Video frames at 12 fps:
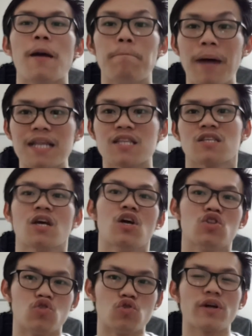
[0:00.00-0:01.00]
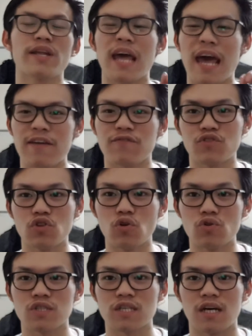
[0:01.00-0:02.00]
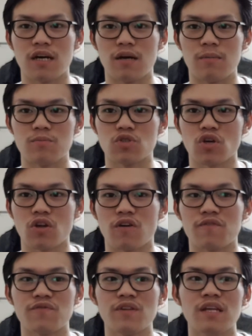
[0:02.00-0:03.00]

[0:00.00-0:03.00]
But do not have those sort of